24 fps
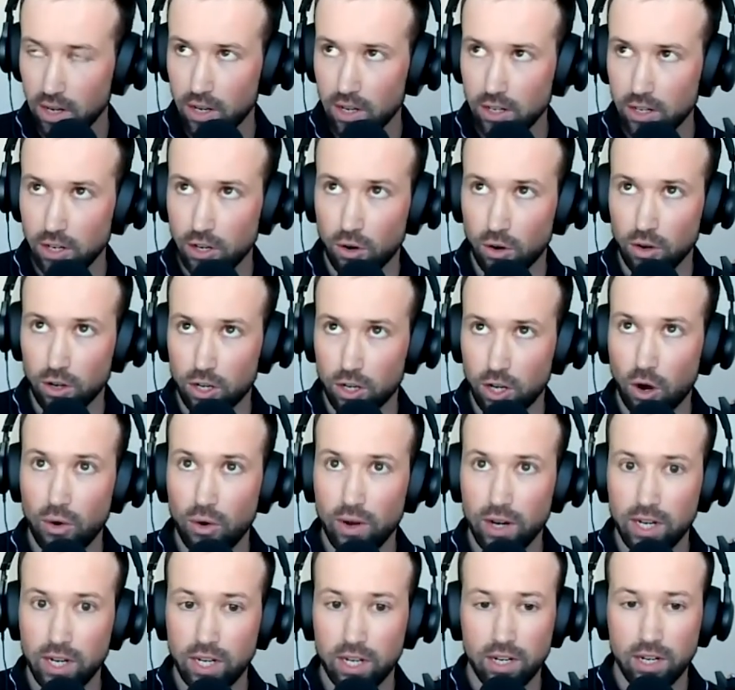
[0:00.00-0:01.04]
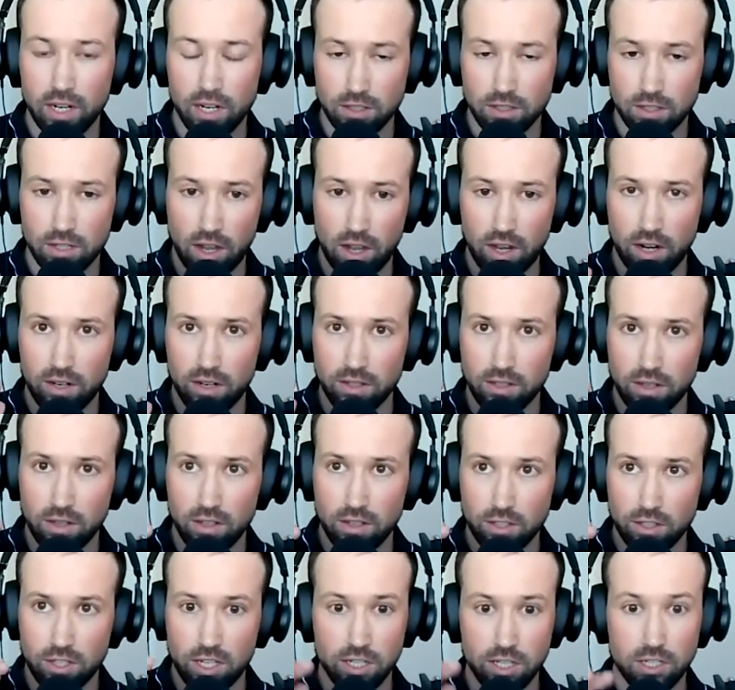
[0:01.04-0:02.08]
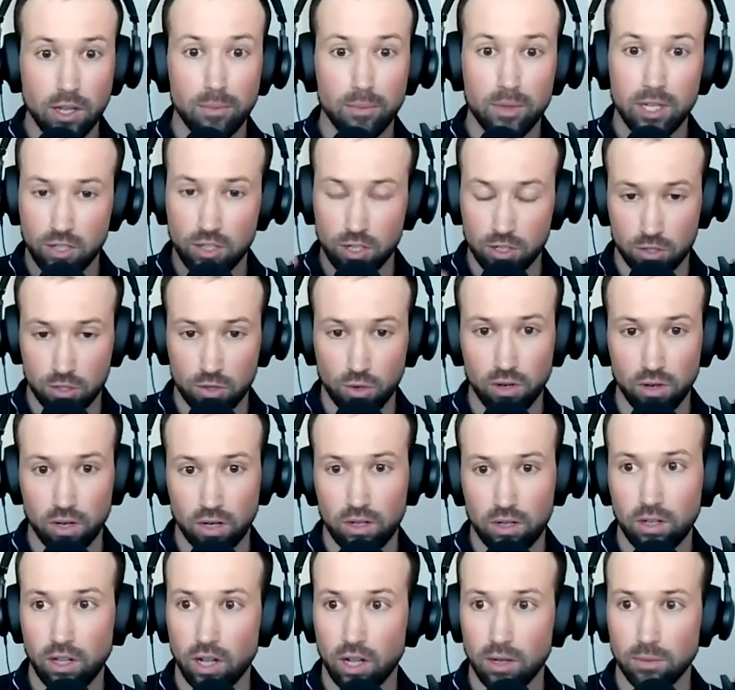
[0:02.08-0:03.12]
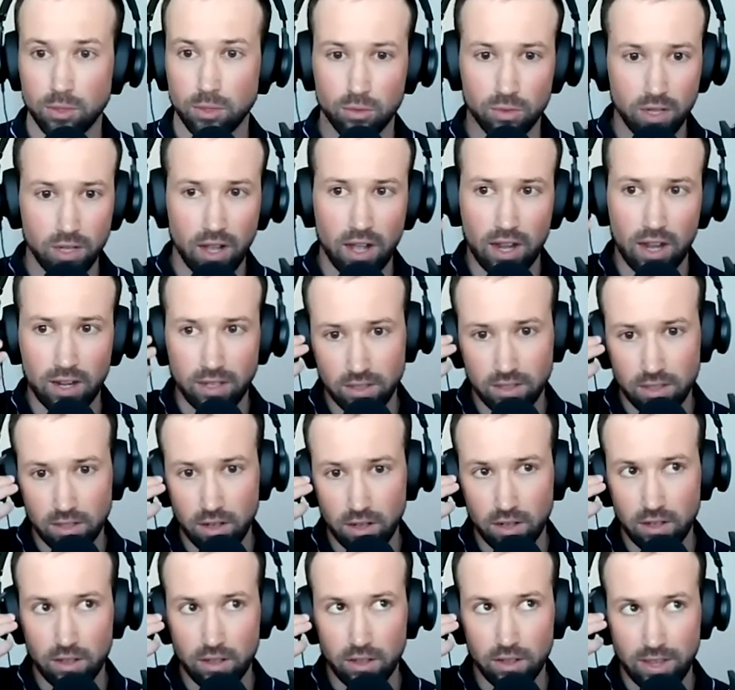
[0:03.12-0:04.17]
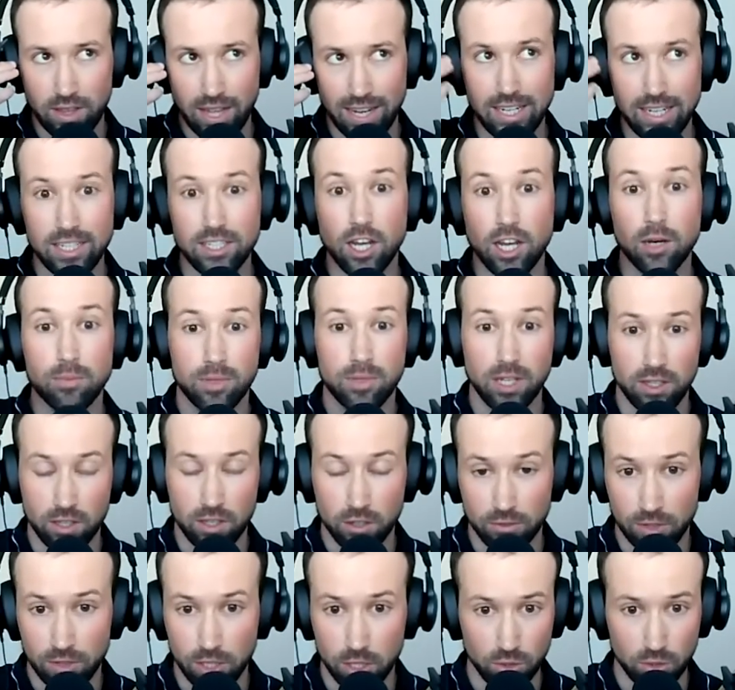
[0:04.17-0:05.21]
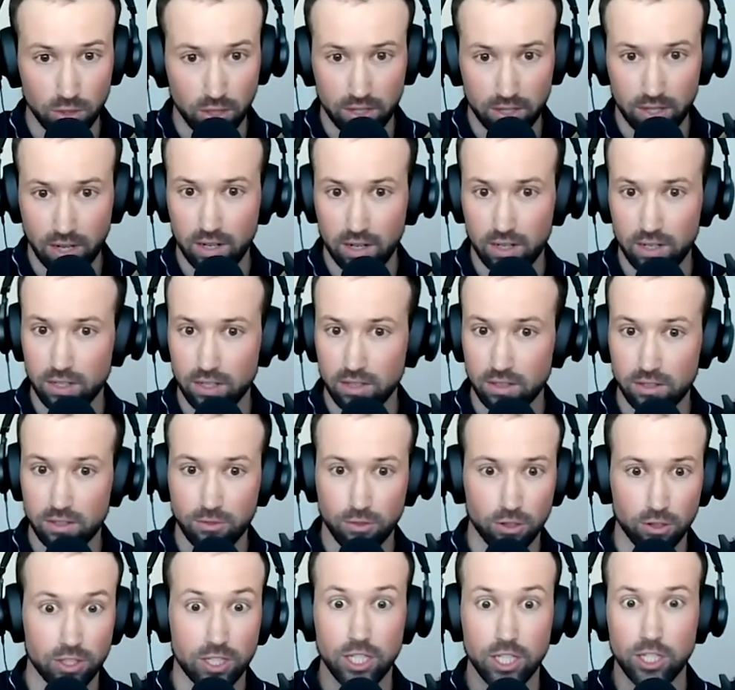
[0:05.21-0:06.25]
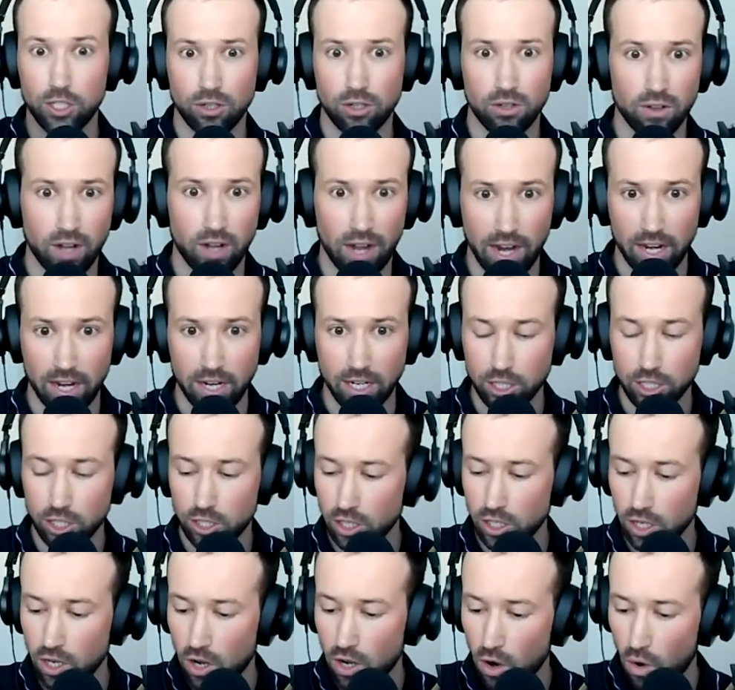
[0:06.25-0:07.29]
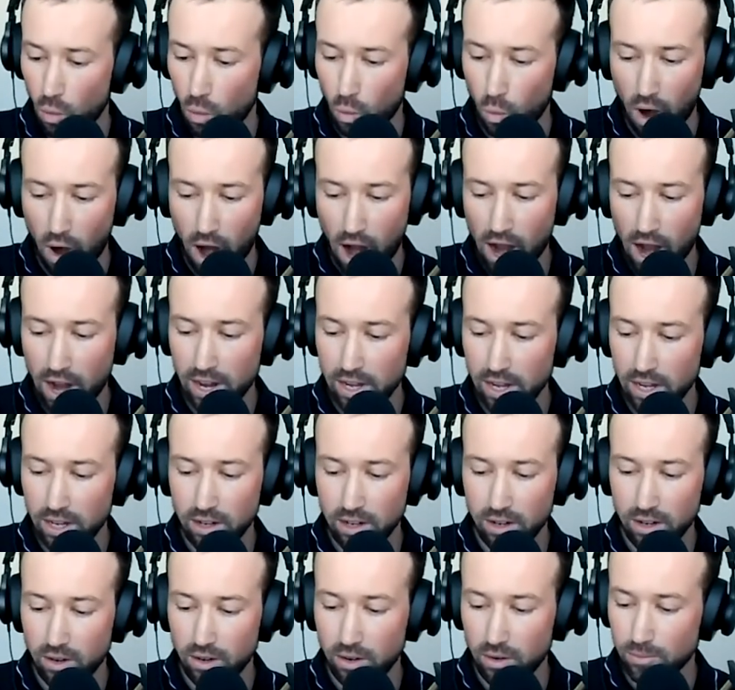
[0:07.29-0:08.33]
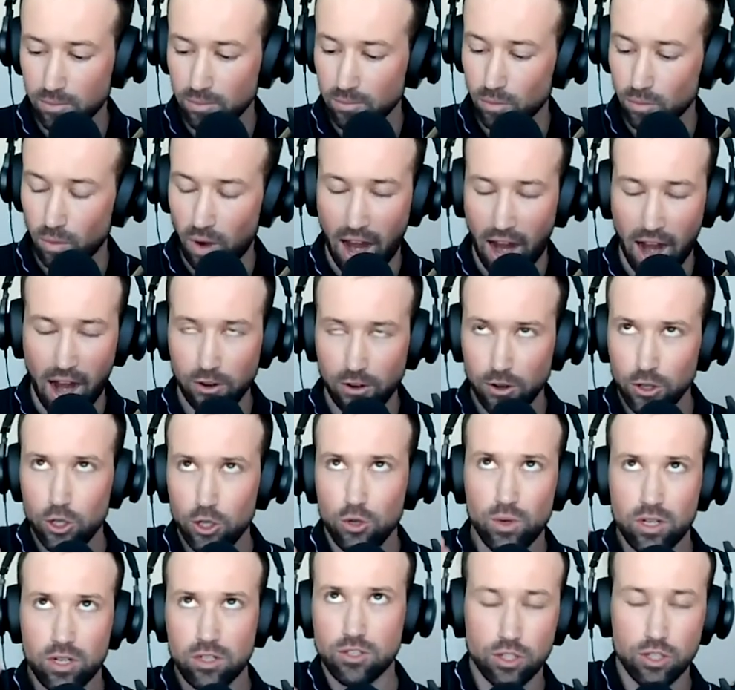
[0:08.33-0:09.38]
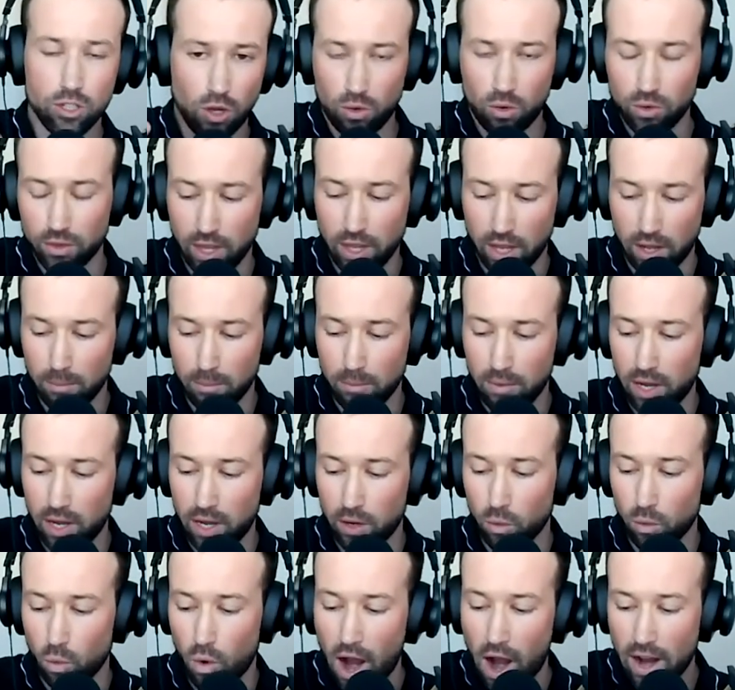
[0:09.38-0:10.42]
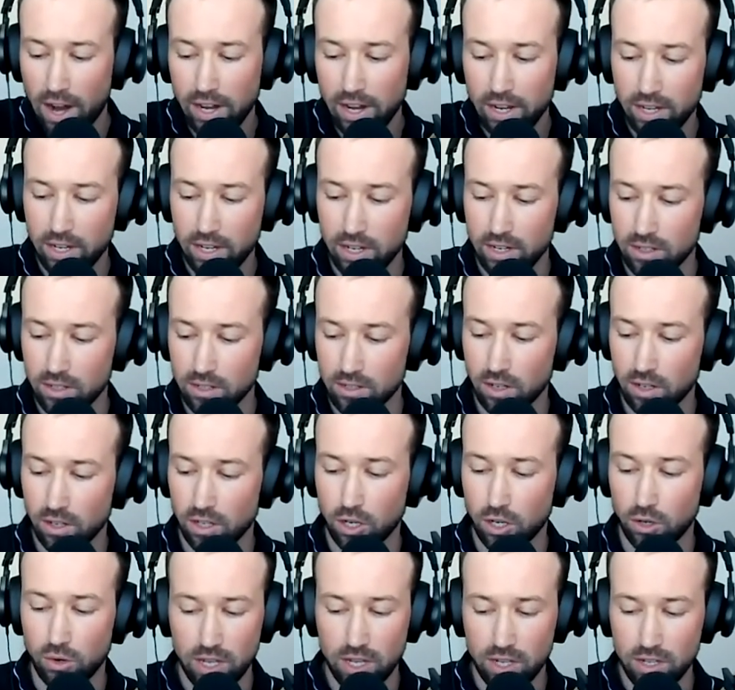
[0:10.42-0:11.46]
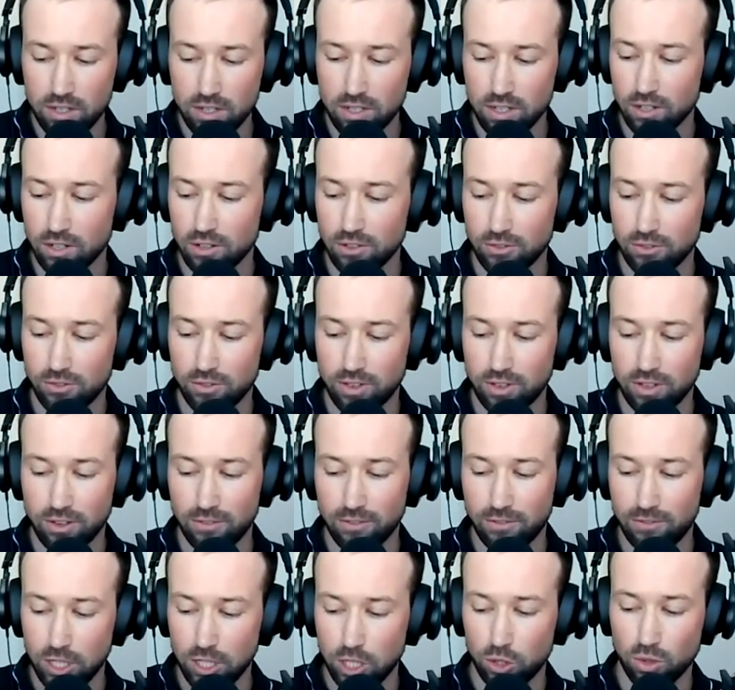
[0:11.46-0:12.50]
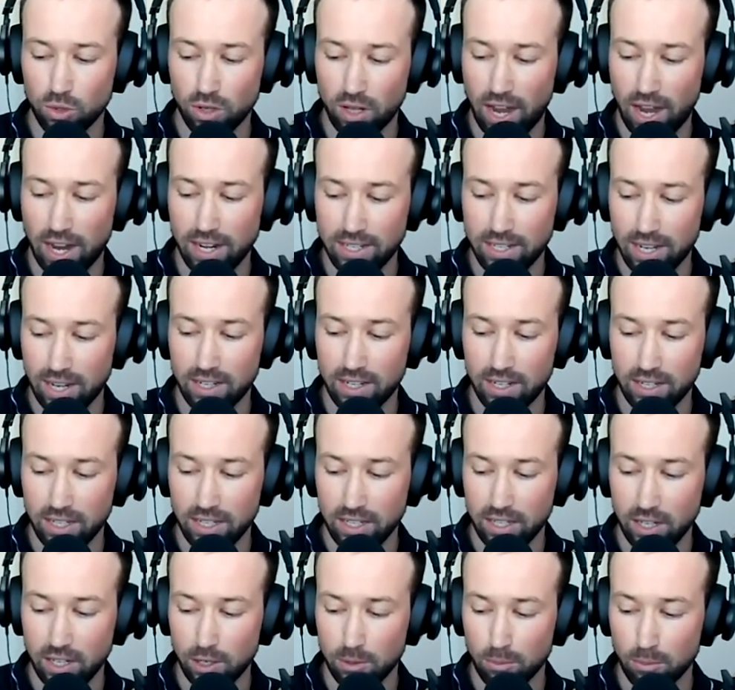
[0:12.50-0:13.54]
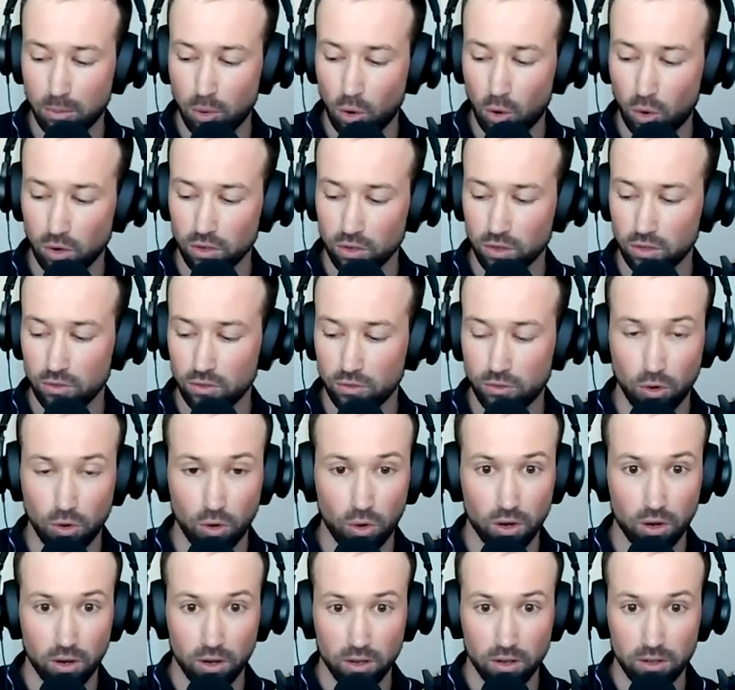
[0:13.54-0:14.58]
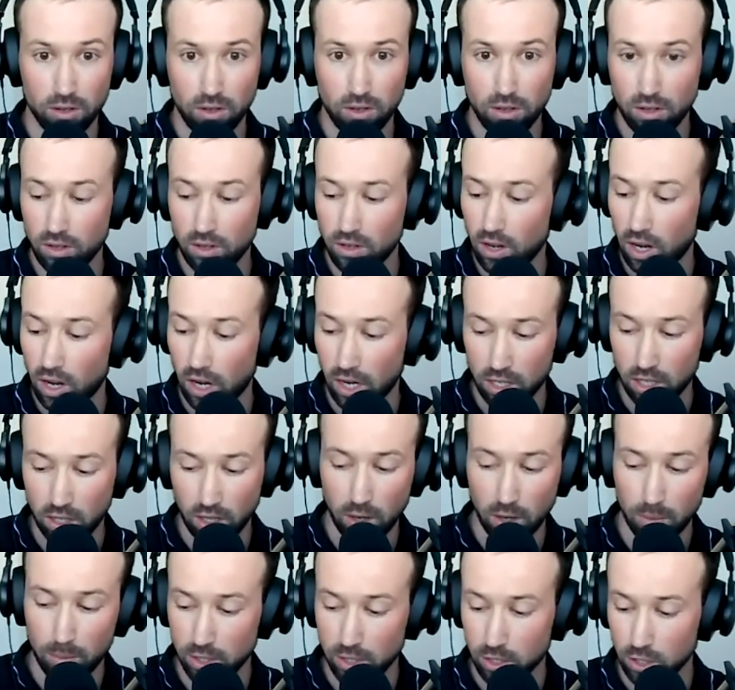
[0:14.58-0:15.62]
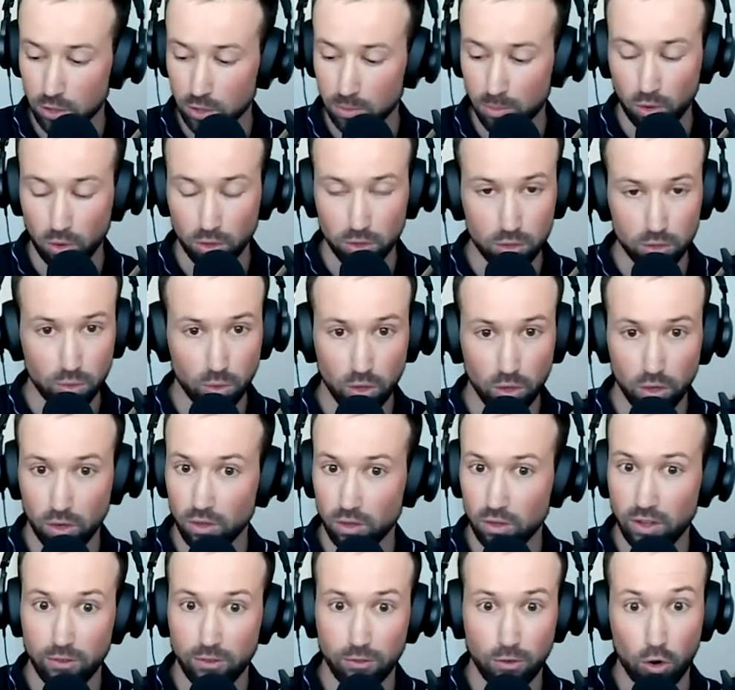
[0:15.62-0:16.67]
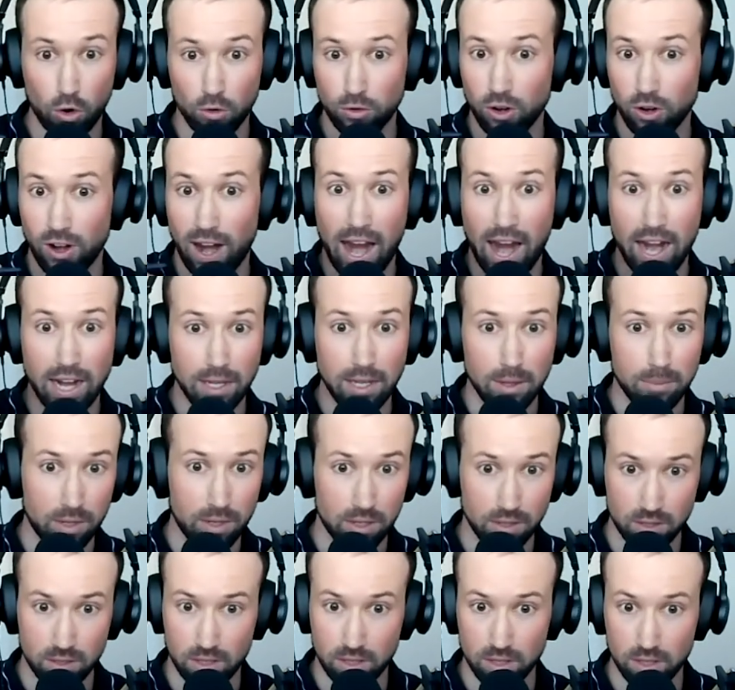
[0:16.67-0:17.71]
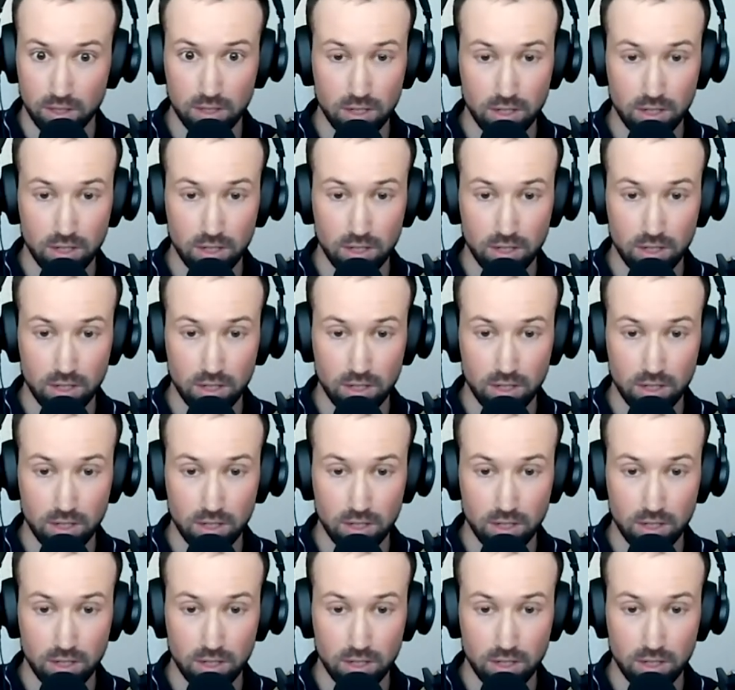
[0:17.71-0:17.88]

you know, going in and seeing some of these historic clubs realize they need to update their visual identities for a digital age. Yeah. How do you consult them, and why is a cohesive visual identity important for a club in the sports world or for any business?